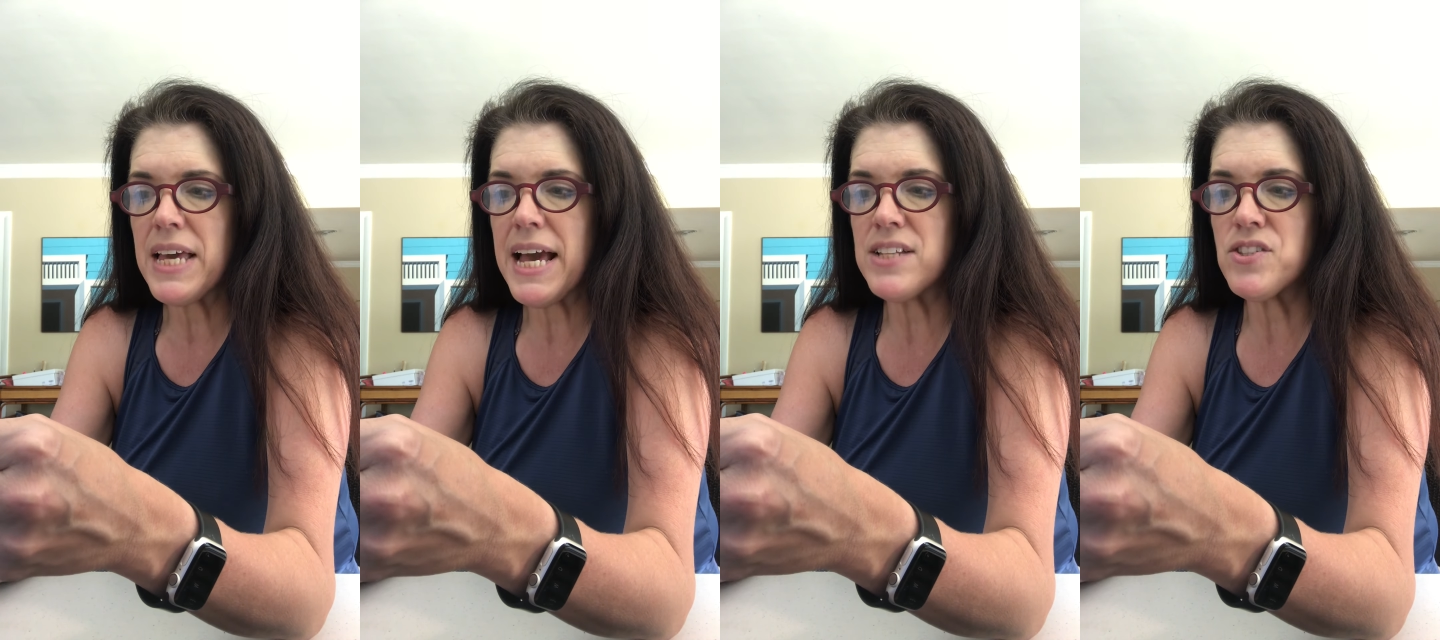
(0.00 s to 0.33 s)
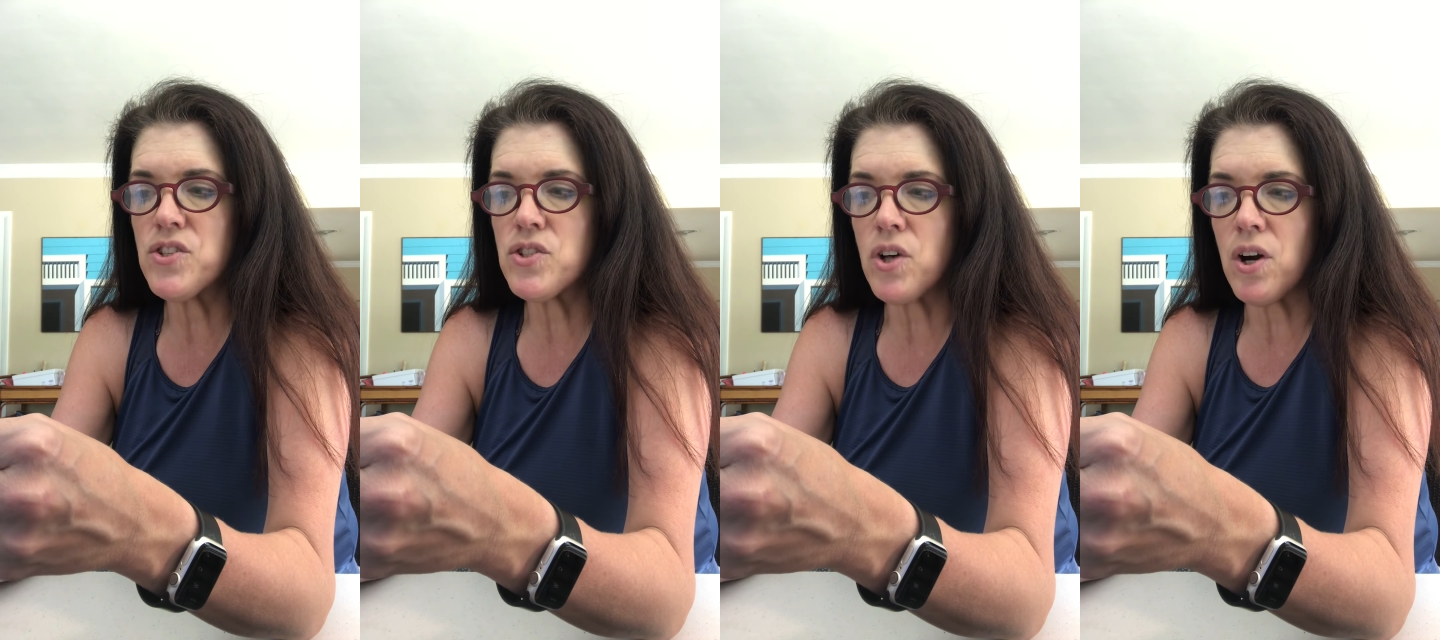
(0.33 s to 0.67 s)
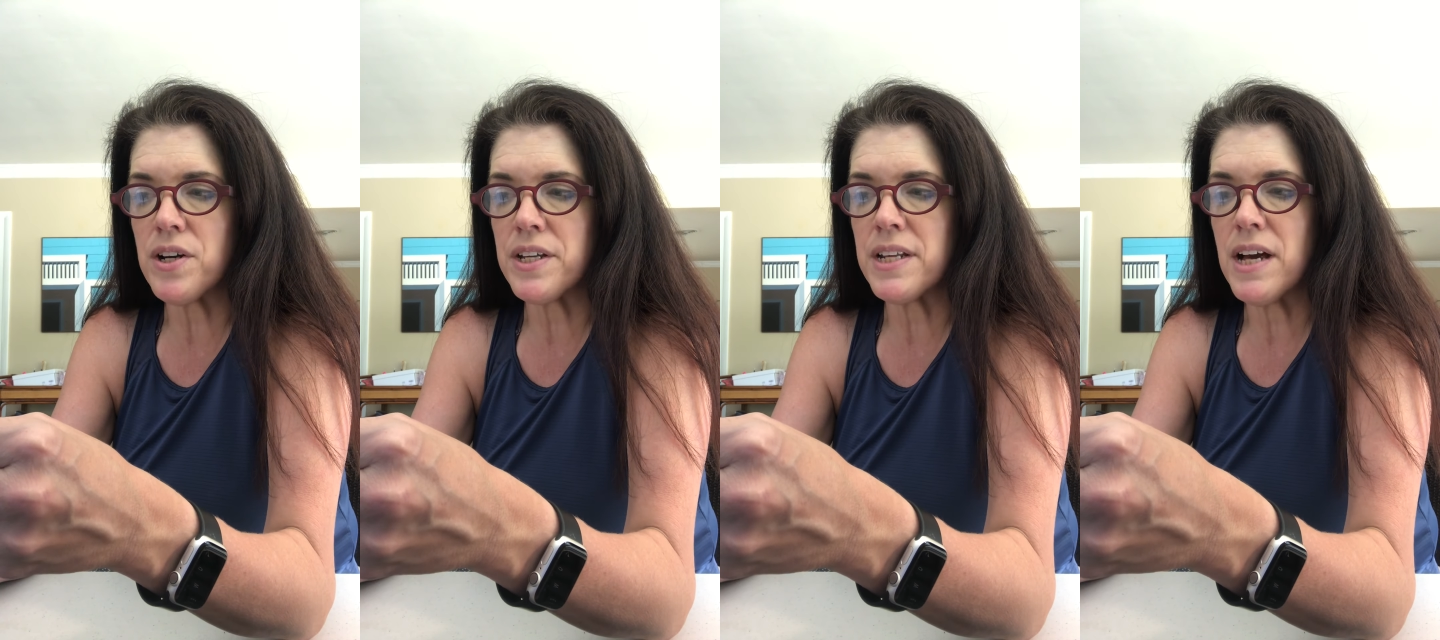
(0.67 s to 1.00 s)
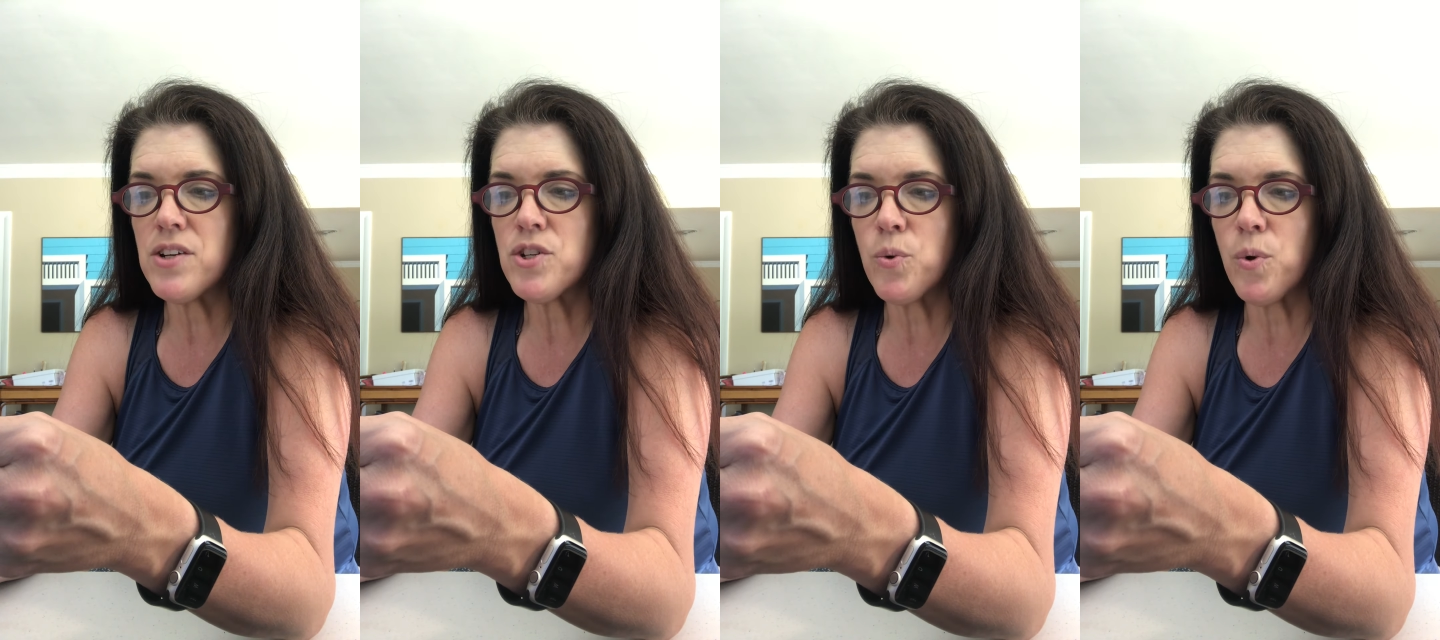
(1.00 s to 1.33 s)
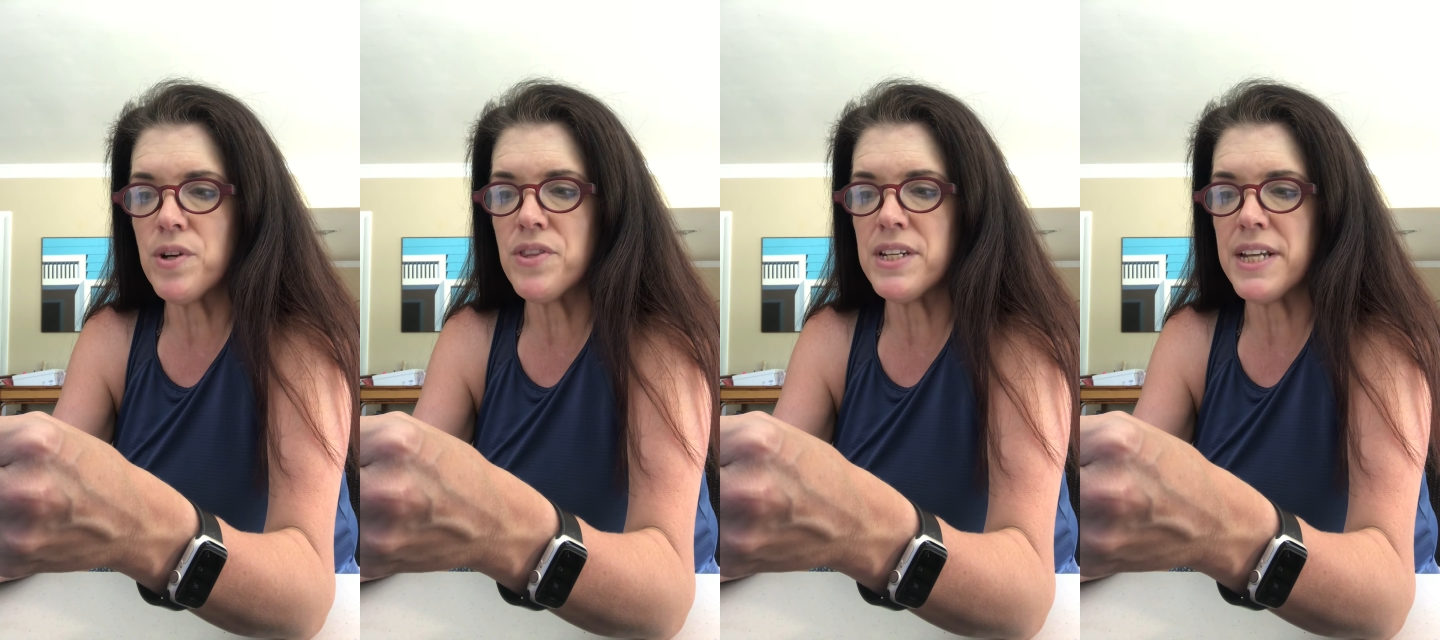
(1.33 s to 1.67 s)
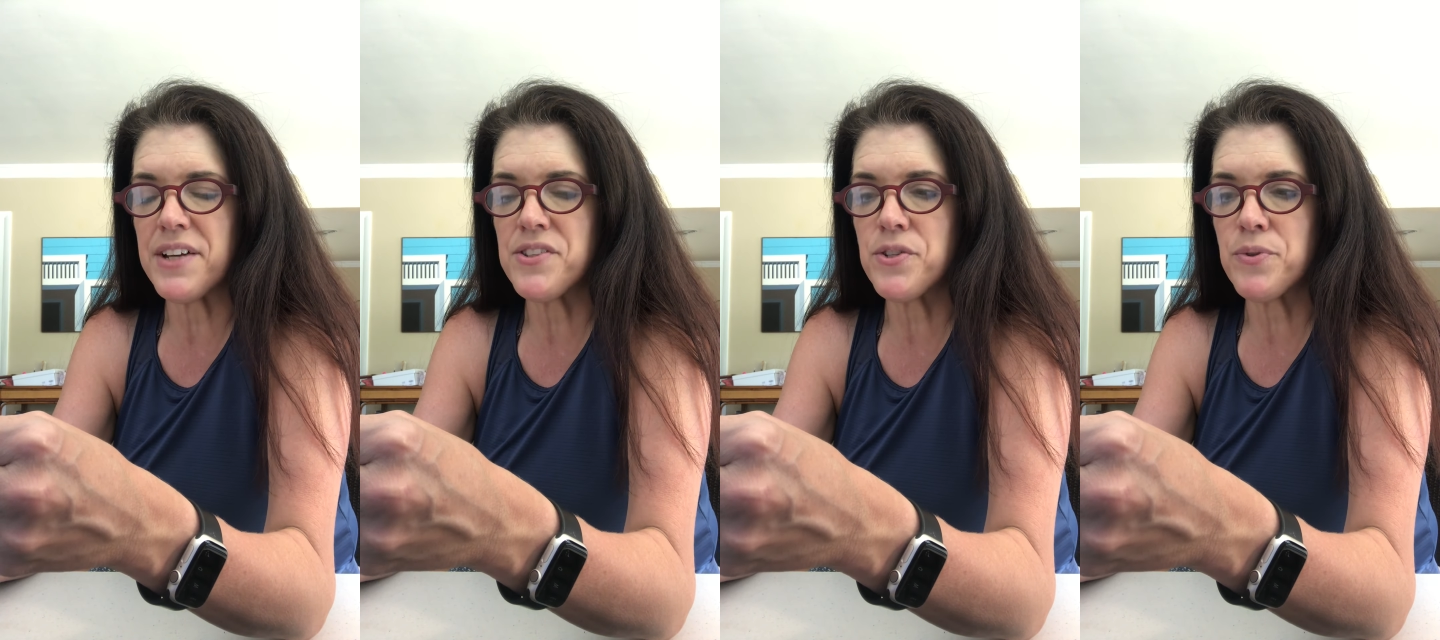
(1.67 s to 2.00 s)
and started toward the
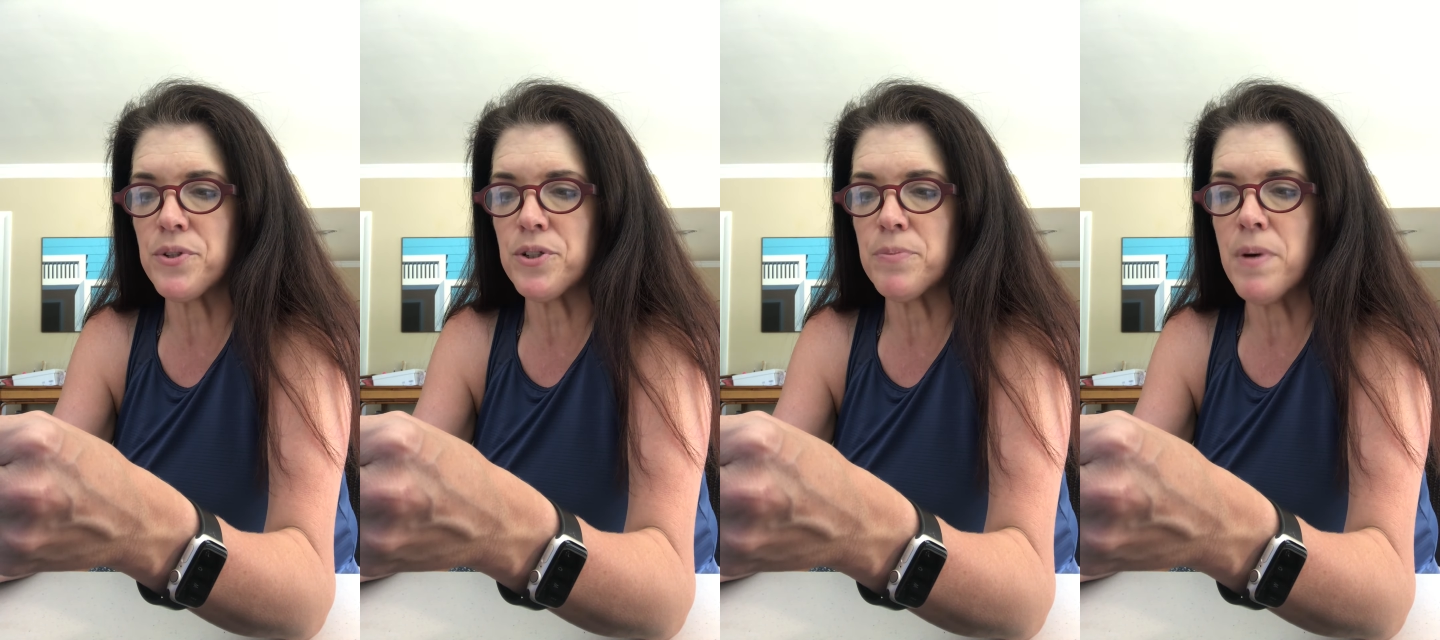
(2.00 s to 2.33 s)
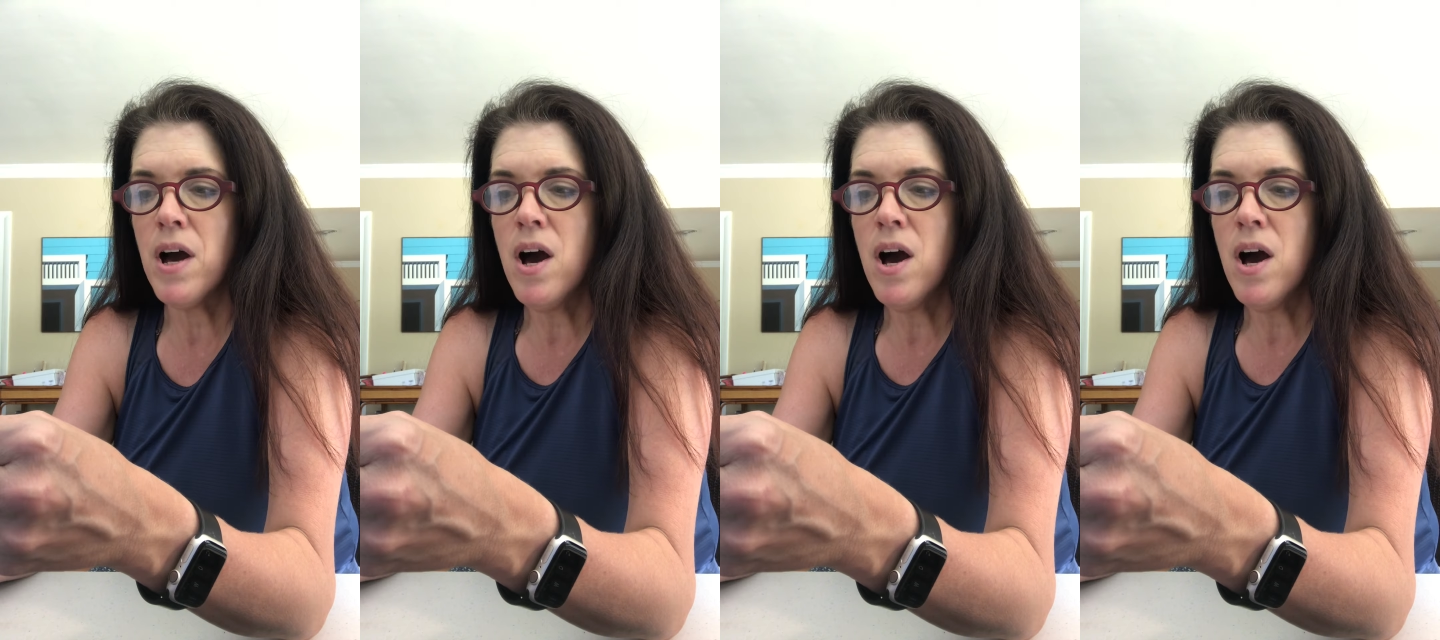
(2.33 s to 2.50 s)
next group.